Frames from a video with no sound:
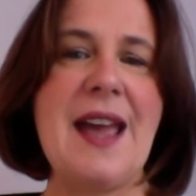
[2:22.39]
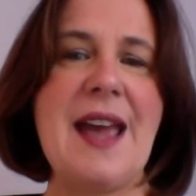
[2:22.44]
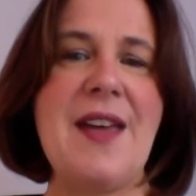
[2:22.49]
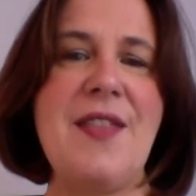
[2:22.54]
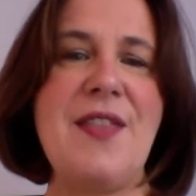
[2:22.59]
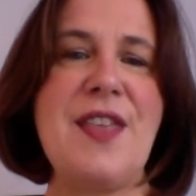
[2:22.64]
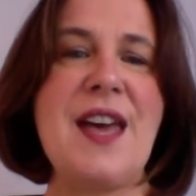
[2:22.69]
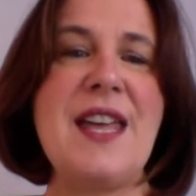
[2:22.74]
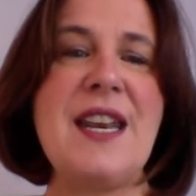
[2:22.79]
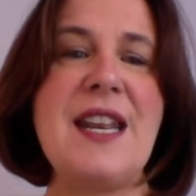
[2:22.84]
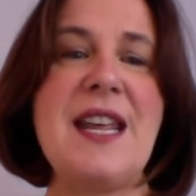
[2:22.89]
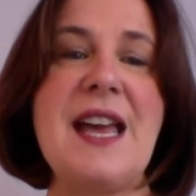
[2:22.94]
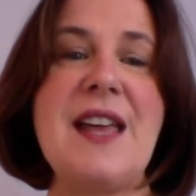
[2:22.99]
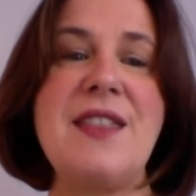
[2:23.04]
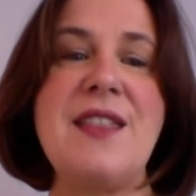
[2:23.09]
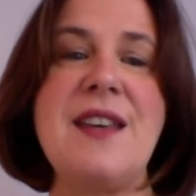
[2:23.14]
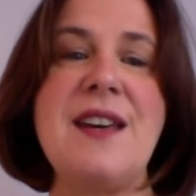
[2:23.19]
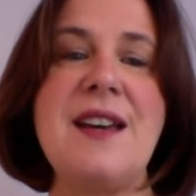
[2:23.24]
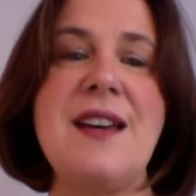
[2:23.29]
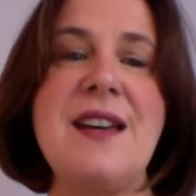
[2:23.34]
And then
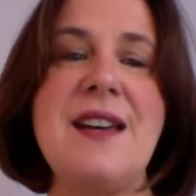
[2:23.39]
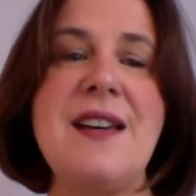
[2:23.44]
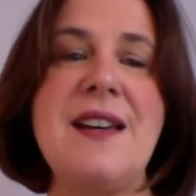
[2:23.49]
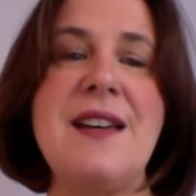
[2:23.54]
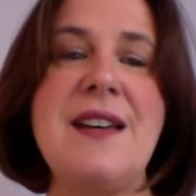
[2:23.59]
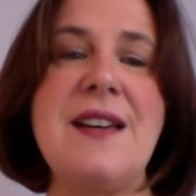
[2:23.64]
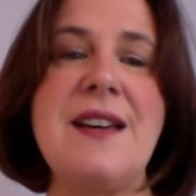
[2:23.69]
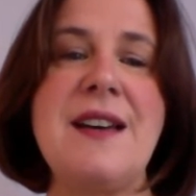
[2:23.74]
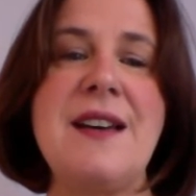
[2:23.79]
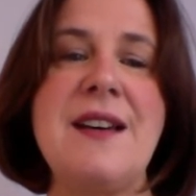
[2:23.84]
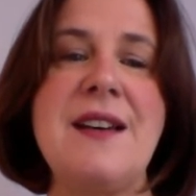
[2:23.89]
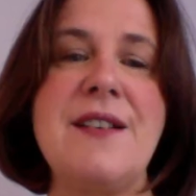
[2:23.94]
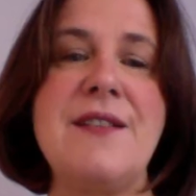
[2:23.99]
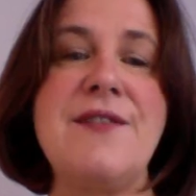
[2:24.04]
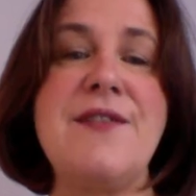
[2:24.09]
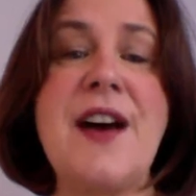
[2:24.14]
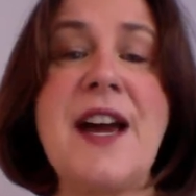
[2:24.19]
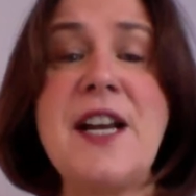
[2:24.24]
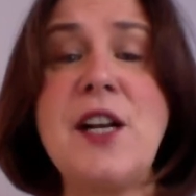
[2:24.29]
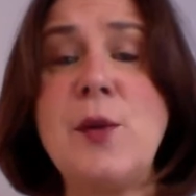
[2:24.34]
at the
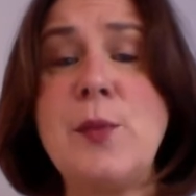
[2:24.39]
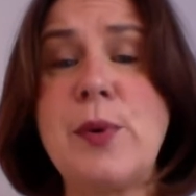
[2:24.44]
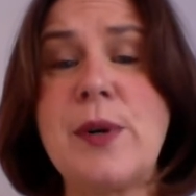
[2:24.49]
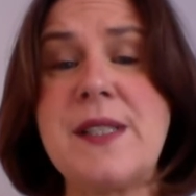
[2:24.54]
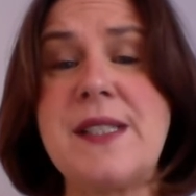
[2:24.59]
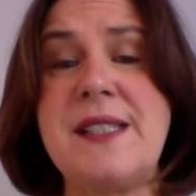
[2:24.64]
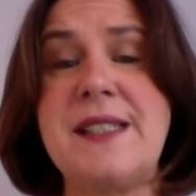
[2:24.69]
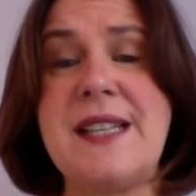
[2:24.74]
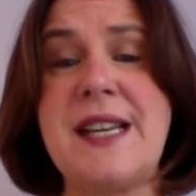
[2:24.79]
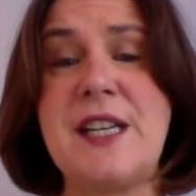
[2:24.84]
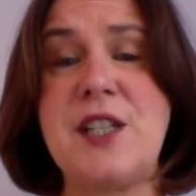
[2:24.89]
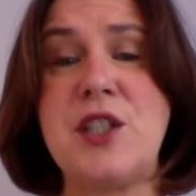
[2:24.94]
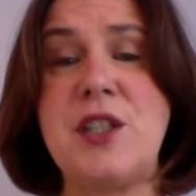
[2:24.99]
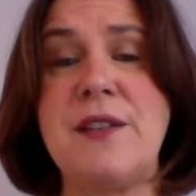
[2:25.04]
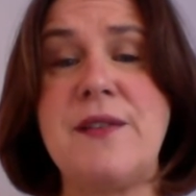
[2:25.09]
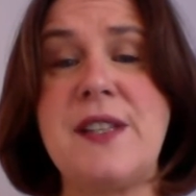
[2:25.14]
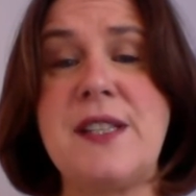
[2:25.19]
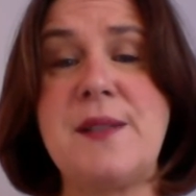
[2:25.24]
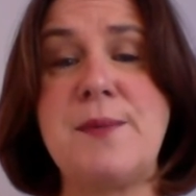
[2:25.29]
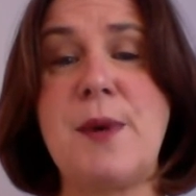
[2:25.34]
final
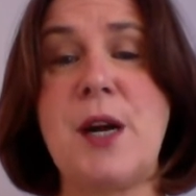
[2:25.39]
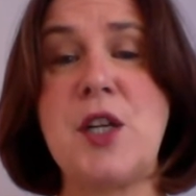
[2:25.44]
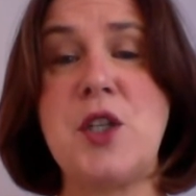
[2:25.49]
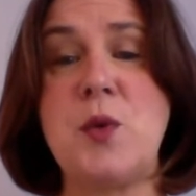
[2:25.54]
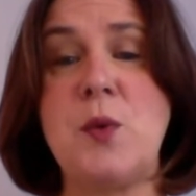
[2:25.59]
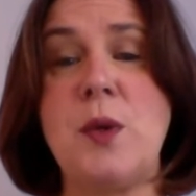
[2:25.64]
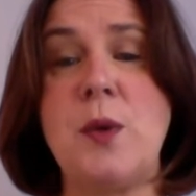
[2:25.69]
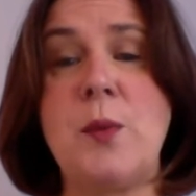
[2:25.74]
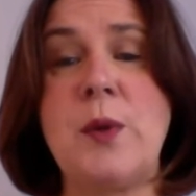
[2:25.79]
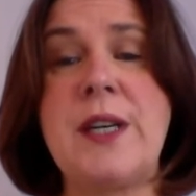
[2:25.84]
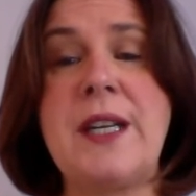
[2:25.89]
presentation of this module,